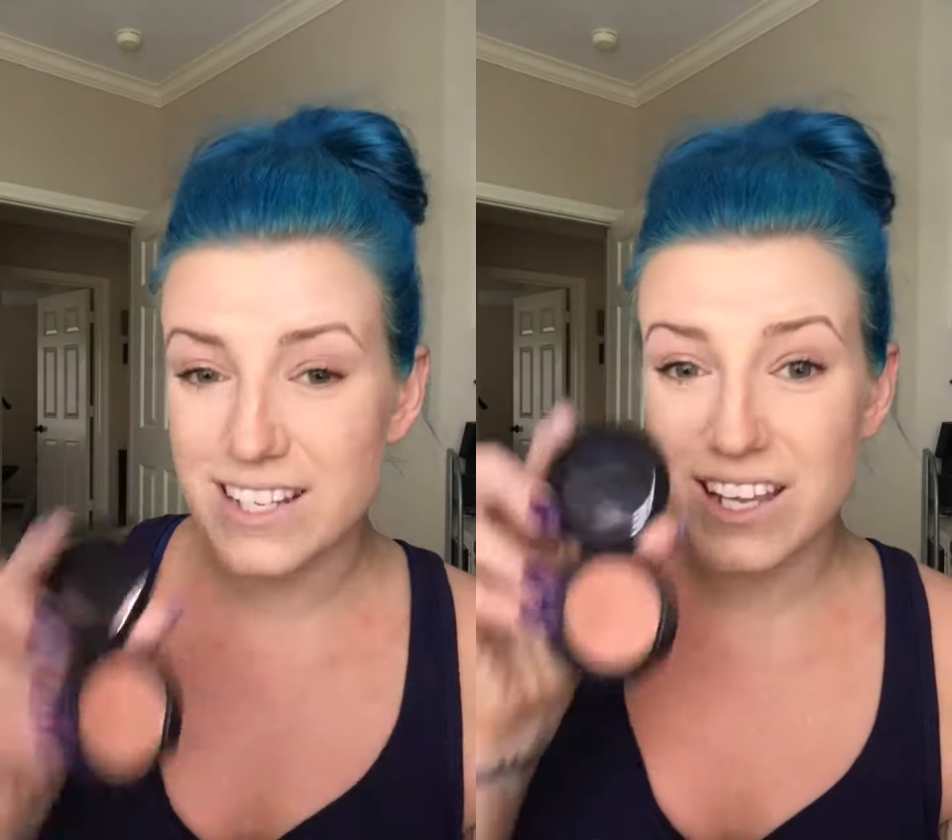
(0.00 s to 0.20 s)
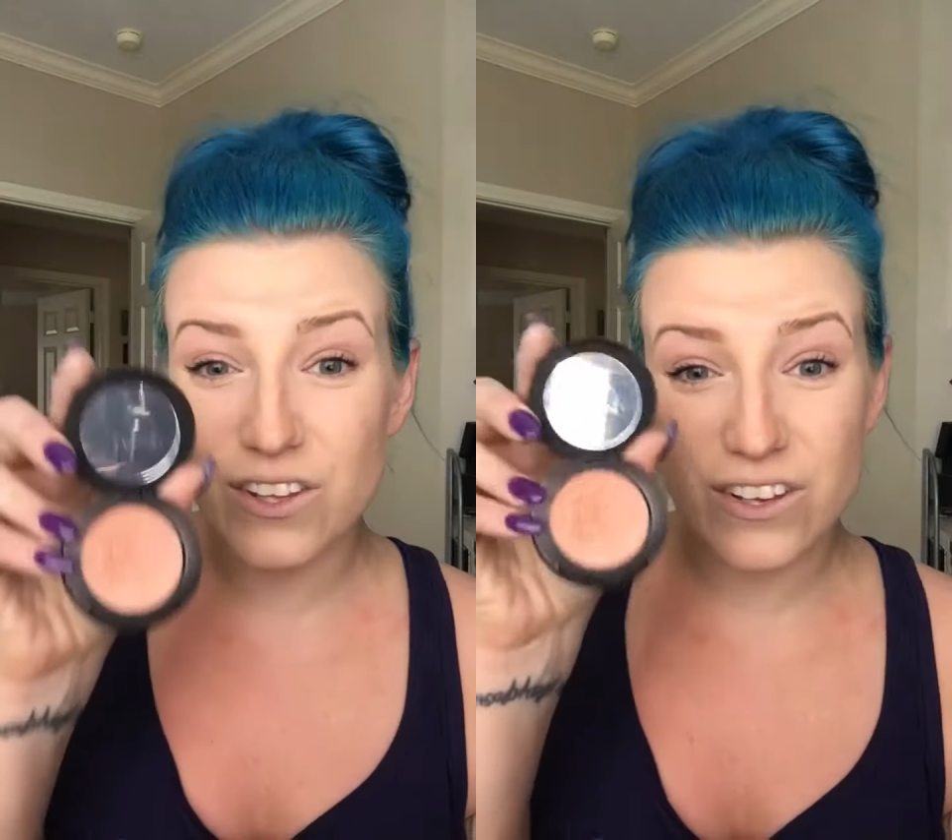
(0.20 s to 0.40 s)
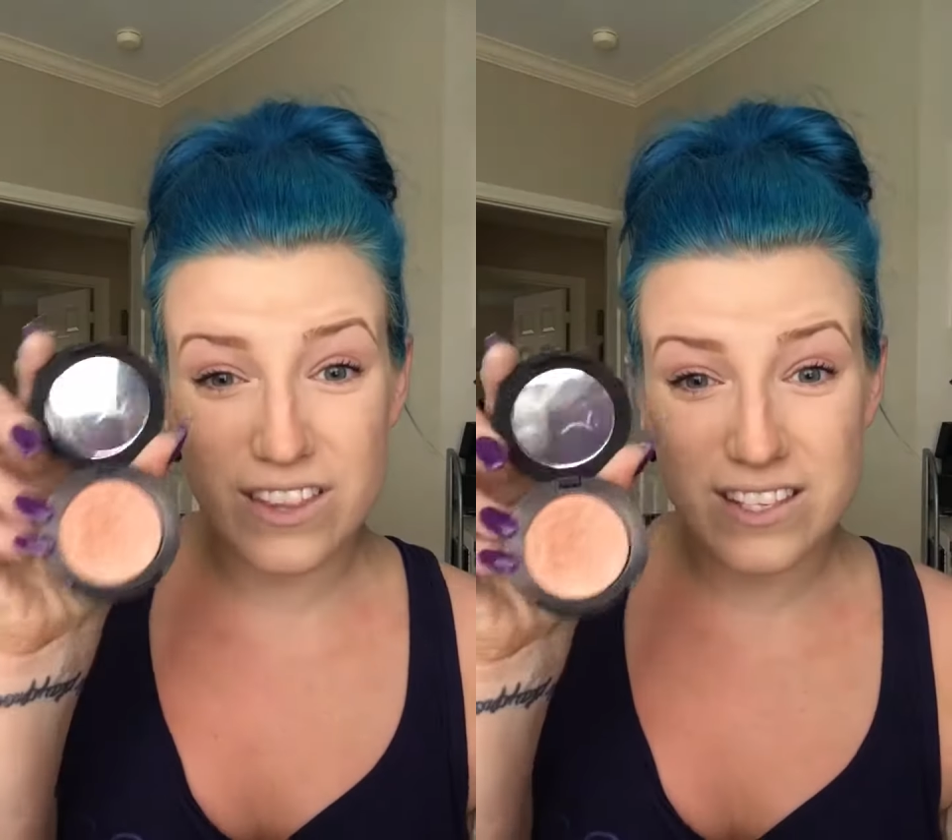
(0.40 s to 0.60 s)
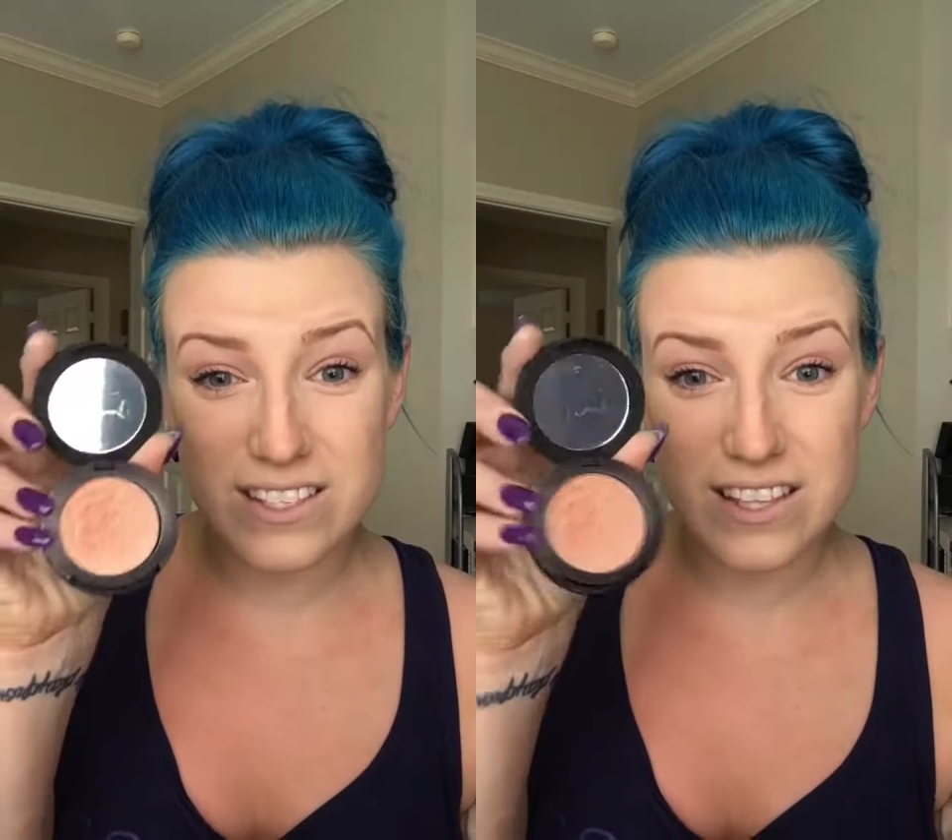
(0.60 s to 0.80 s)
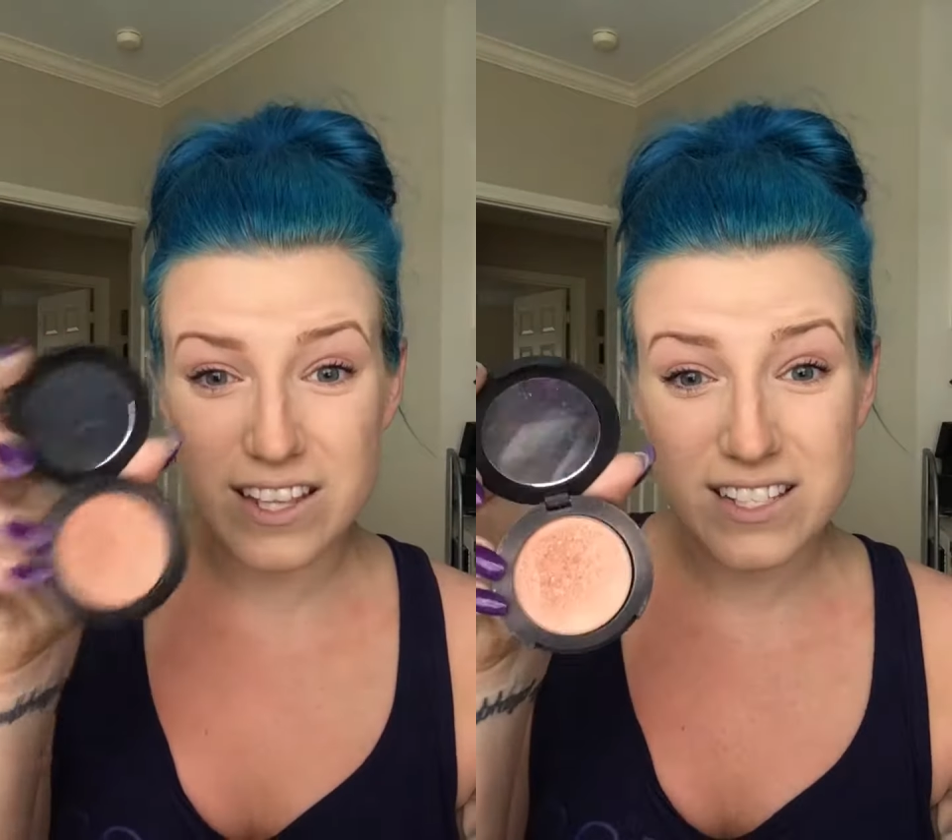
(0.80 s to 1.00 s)
either
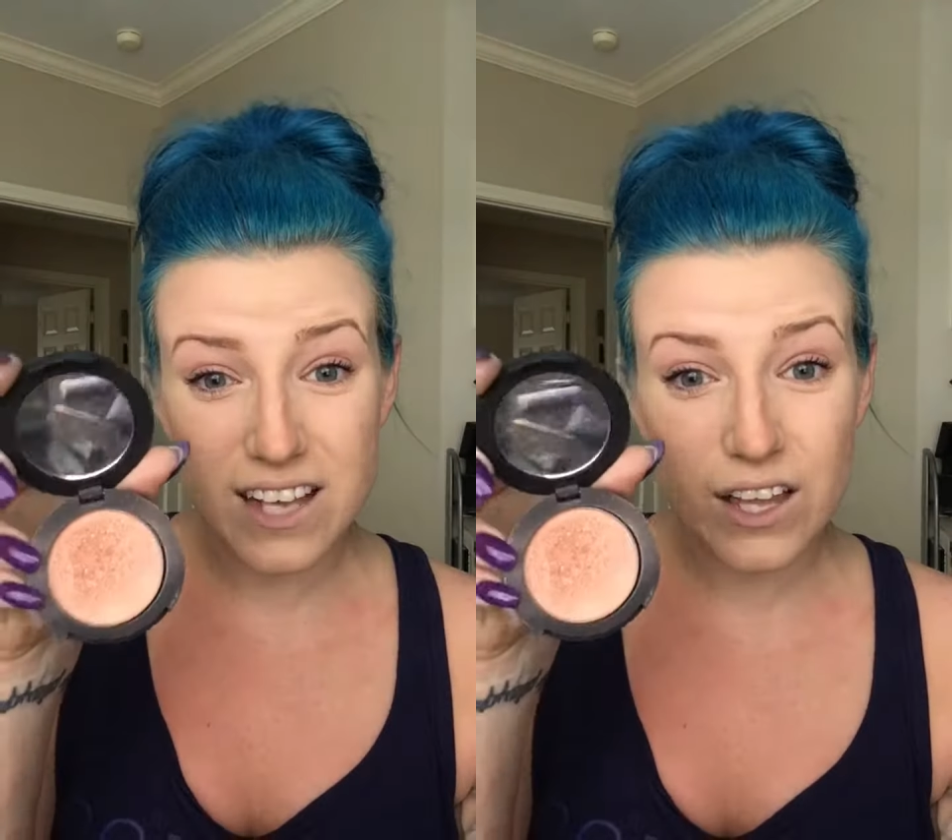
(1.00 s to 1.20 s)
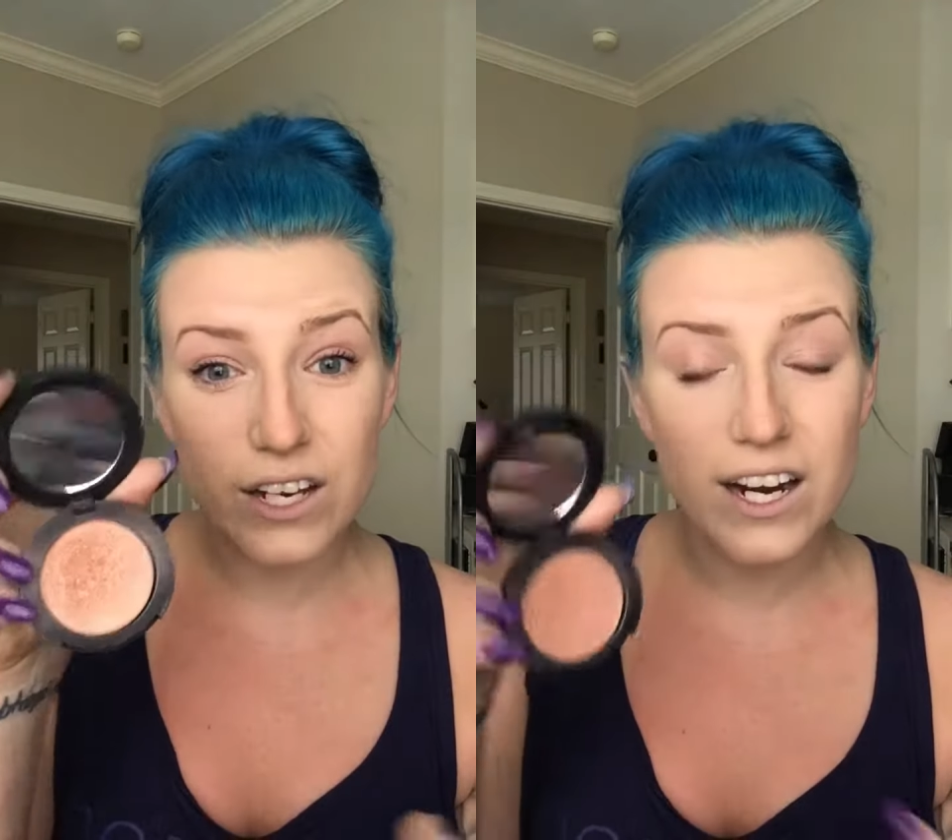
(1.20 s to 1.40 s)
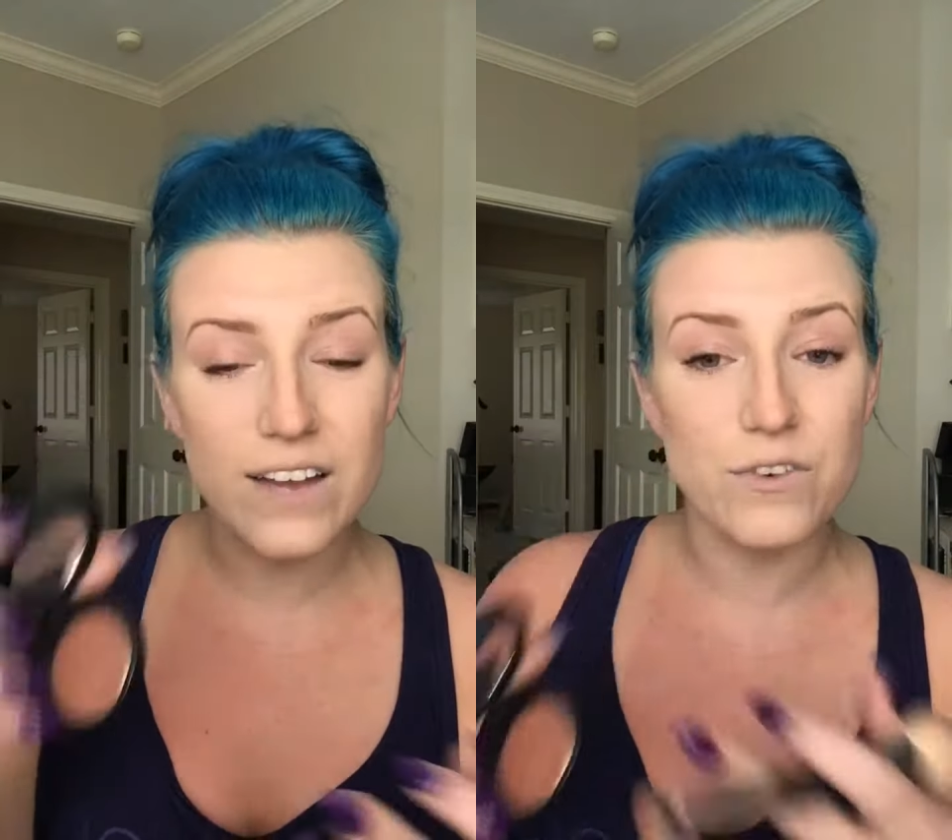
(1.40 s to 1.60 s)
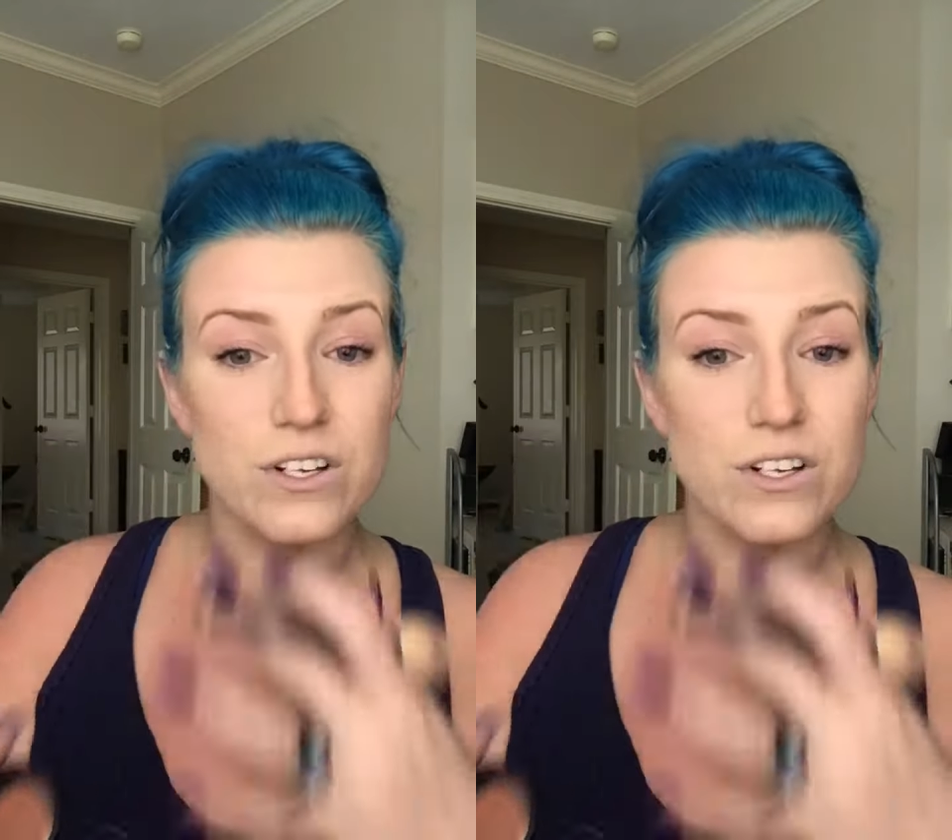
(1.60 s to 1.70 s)
this color if